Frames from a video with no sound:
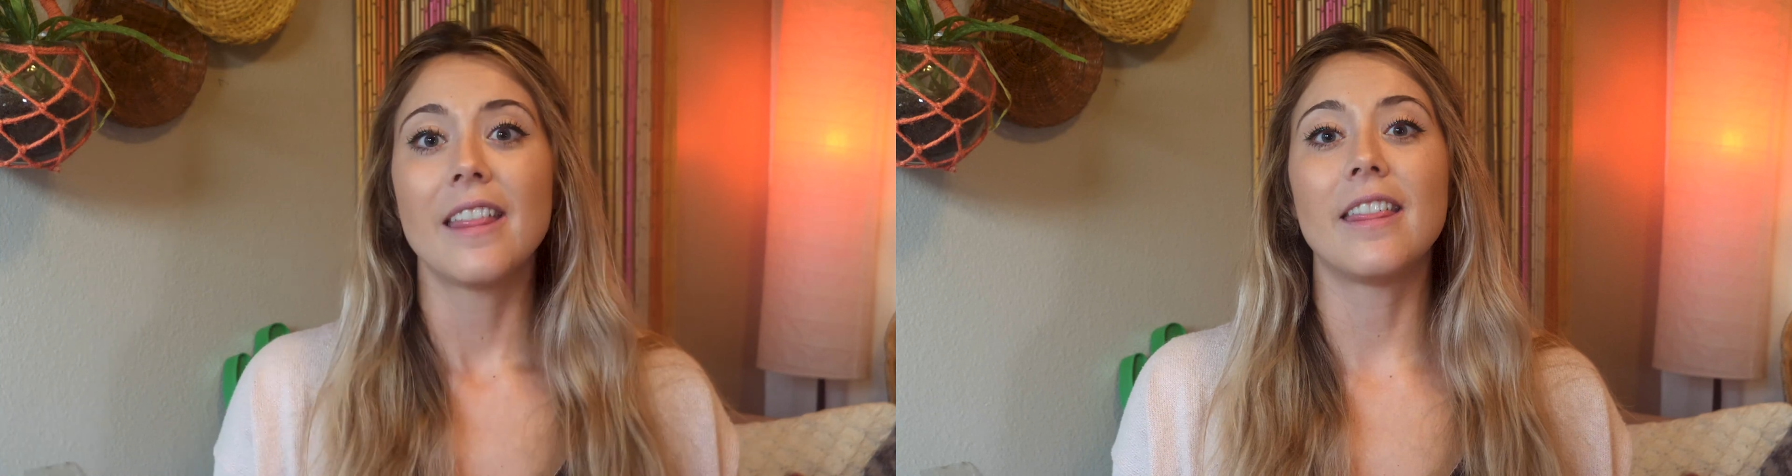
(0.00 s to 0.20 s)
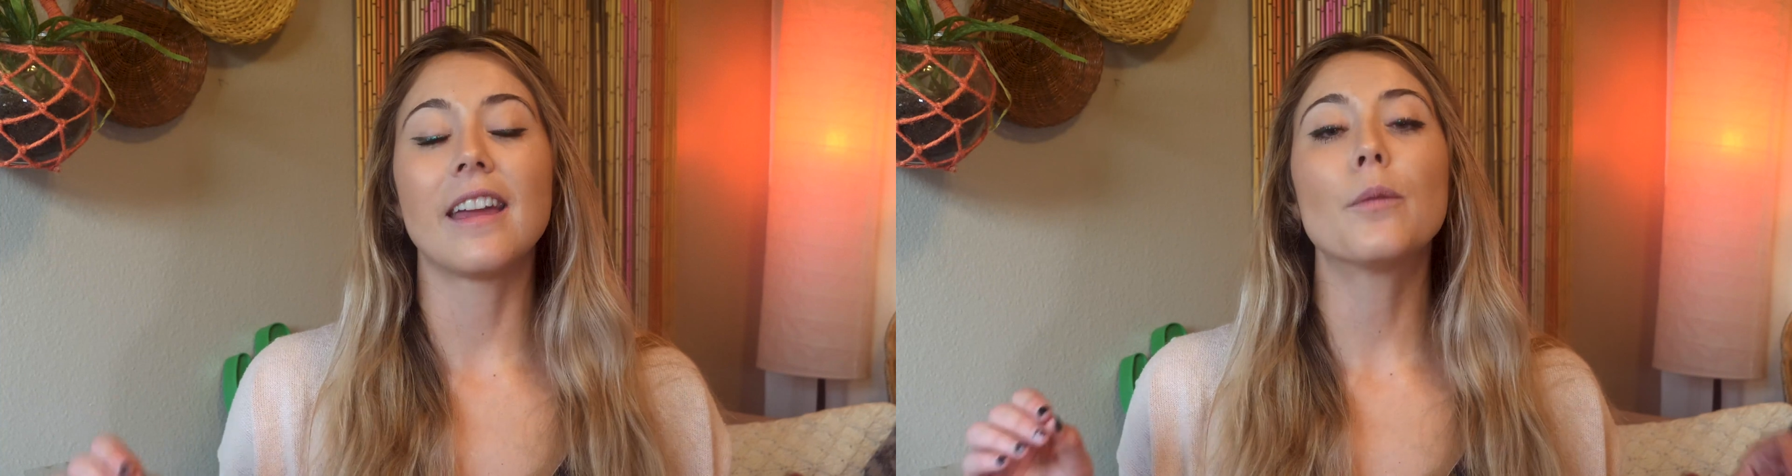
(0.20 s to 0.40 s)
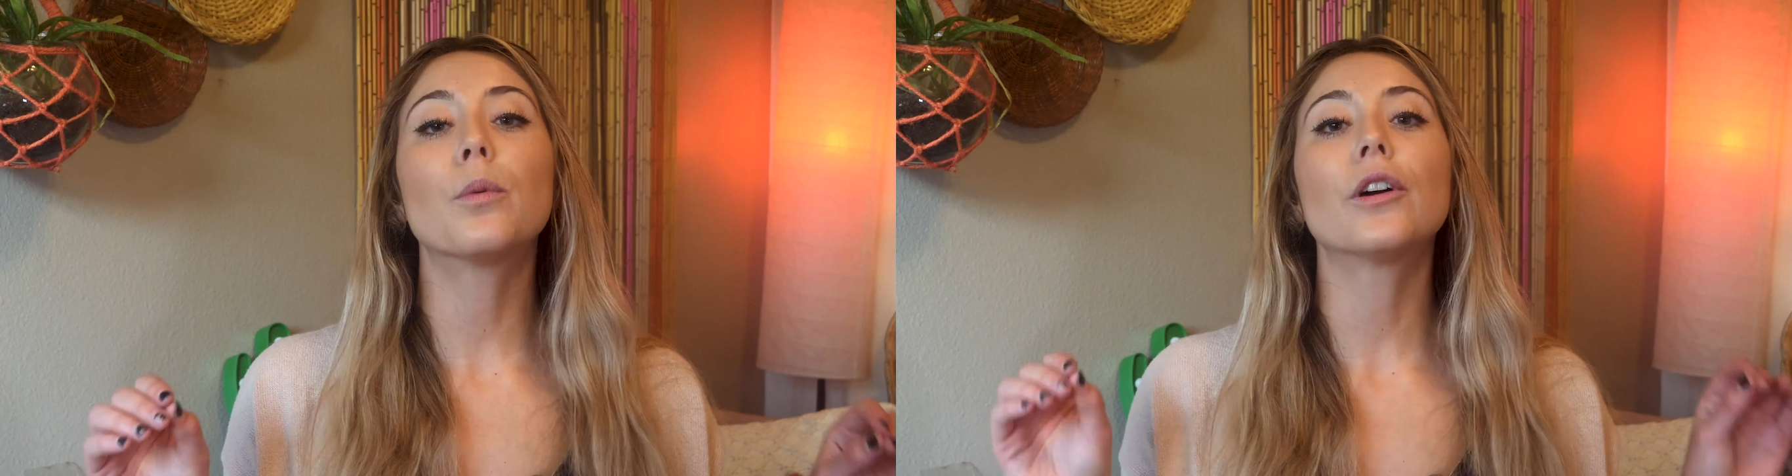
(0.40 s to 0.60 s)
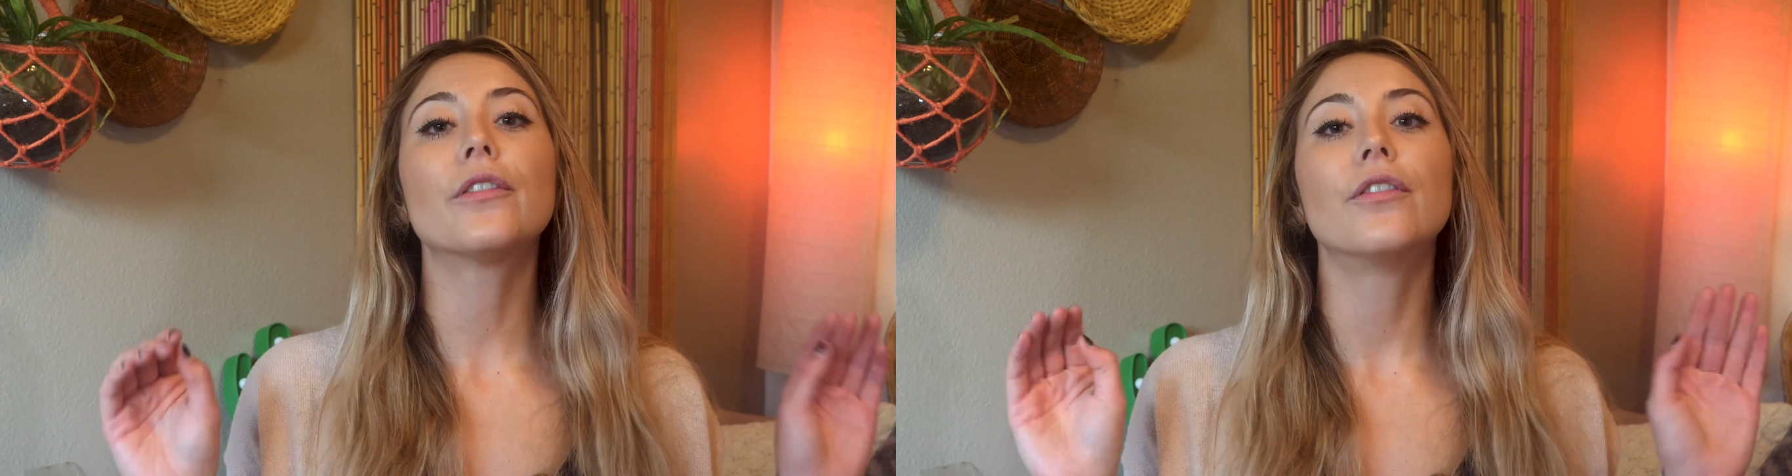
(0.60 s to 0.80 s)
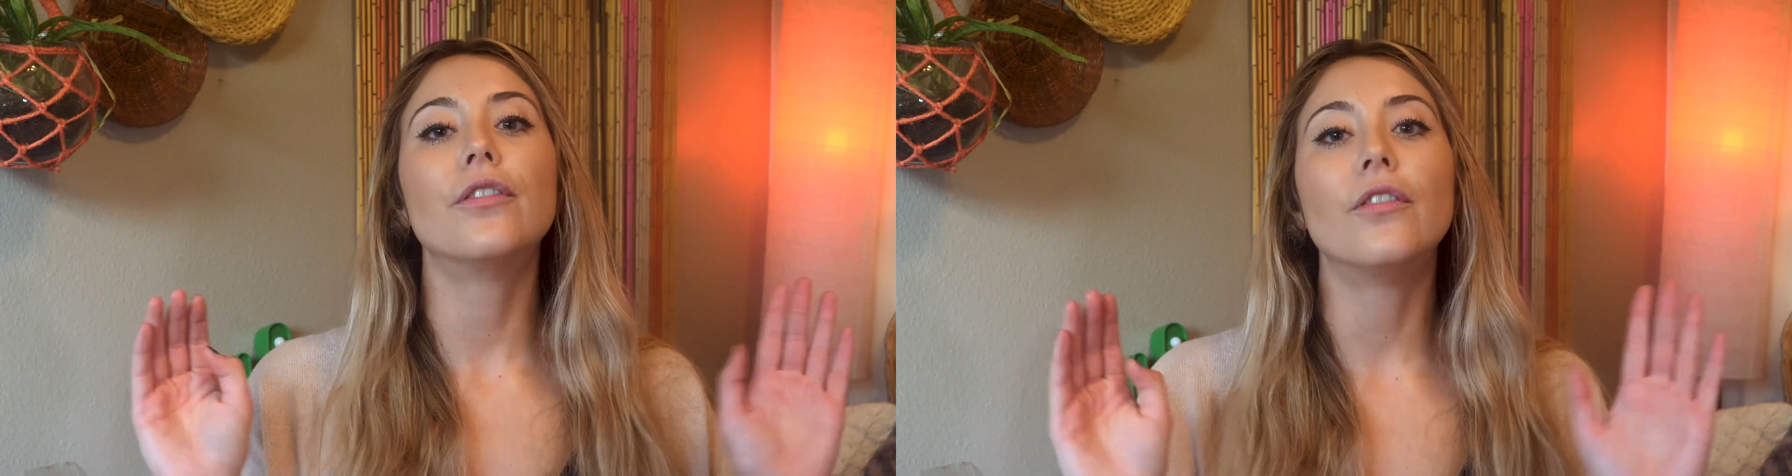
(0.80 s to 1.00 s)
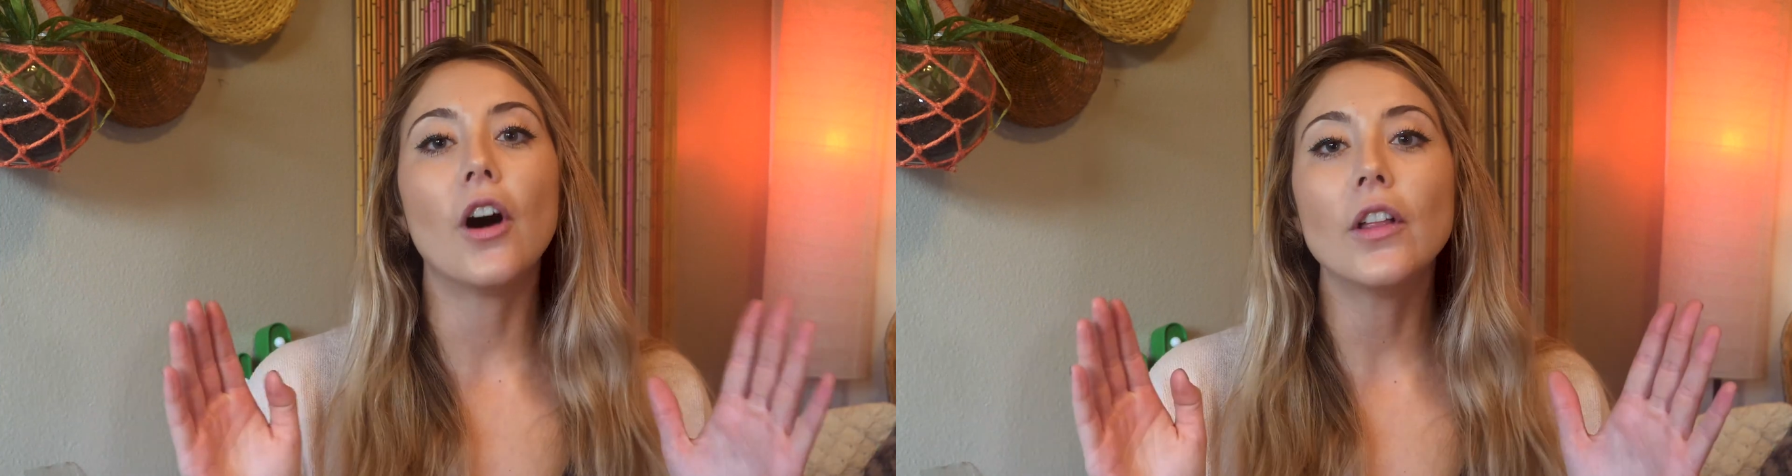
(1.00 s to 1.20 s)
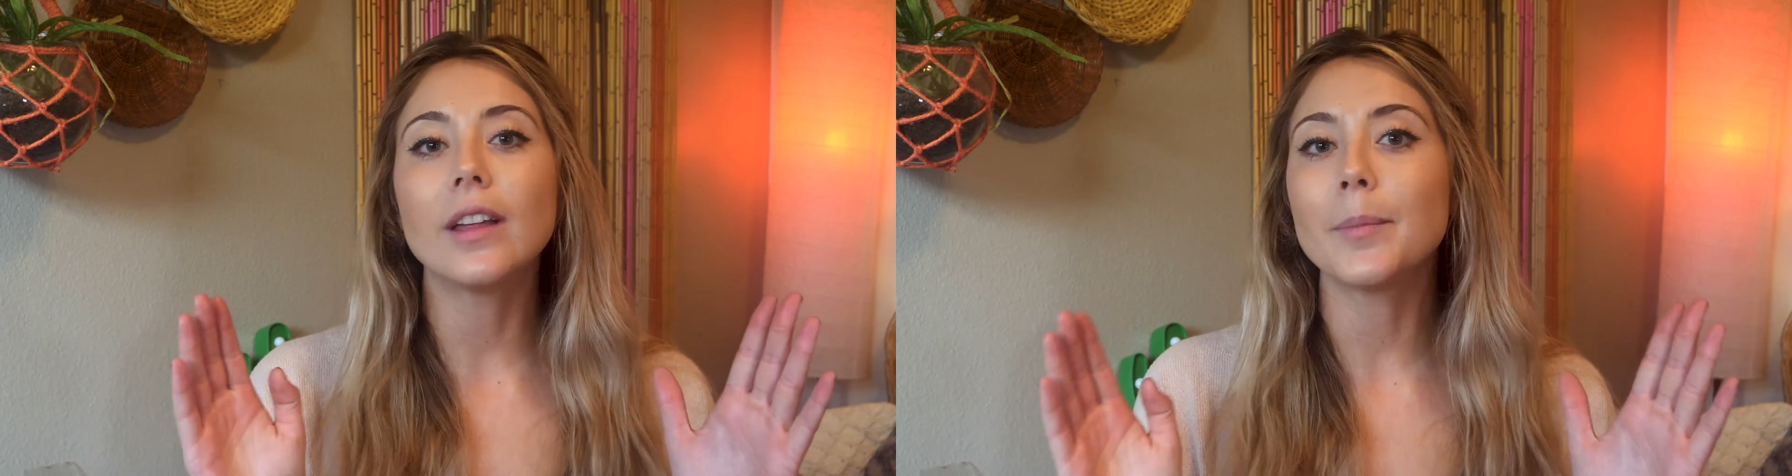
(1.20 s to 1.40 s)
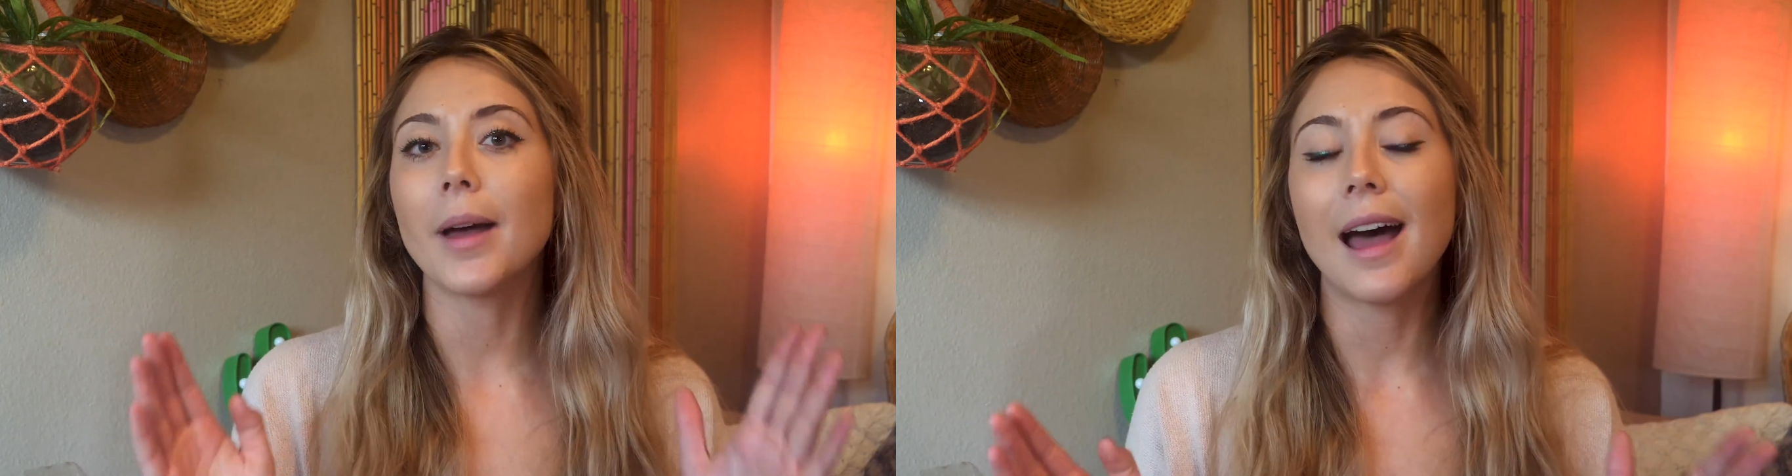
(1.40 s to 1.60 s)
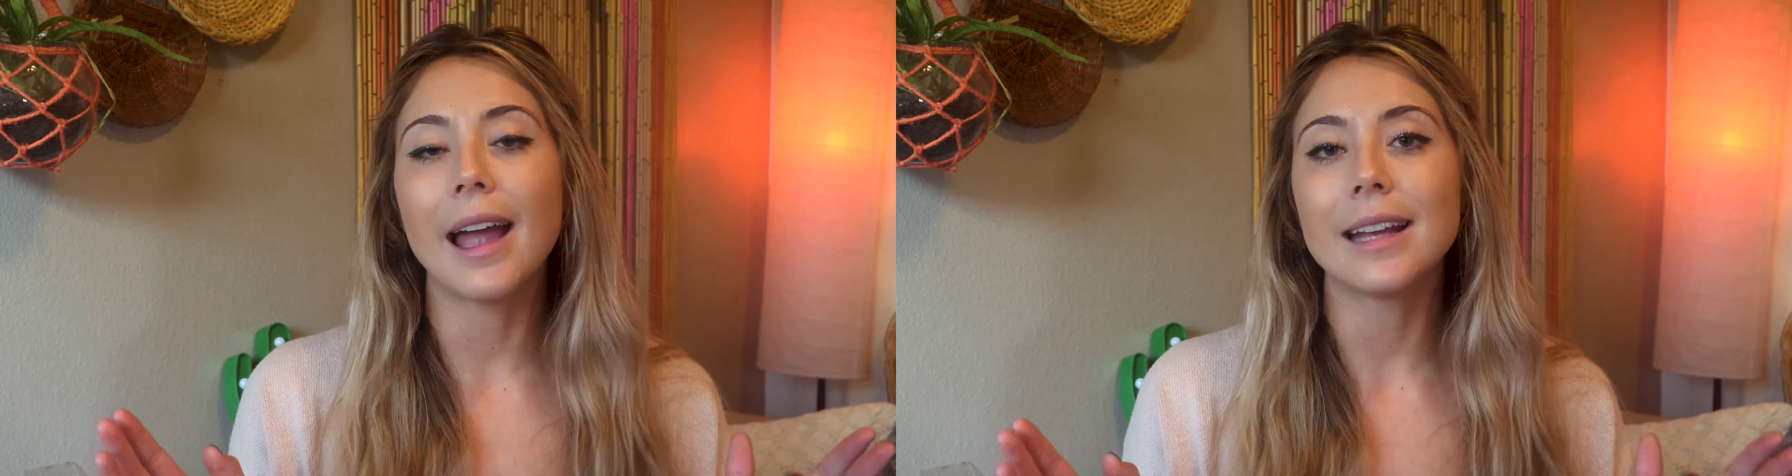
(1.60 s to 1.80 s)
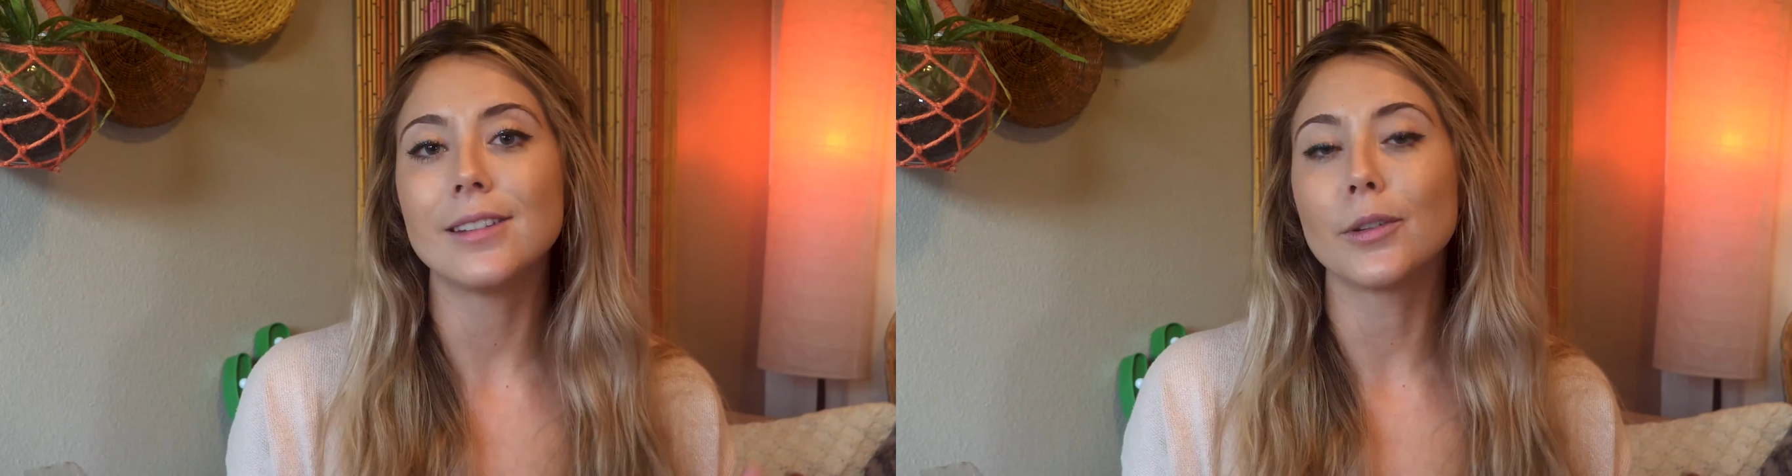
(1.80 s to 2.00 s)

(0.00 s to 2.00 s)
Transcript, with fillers: They were falling behind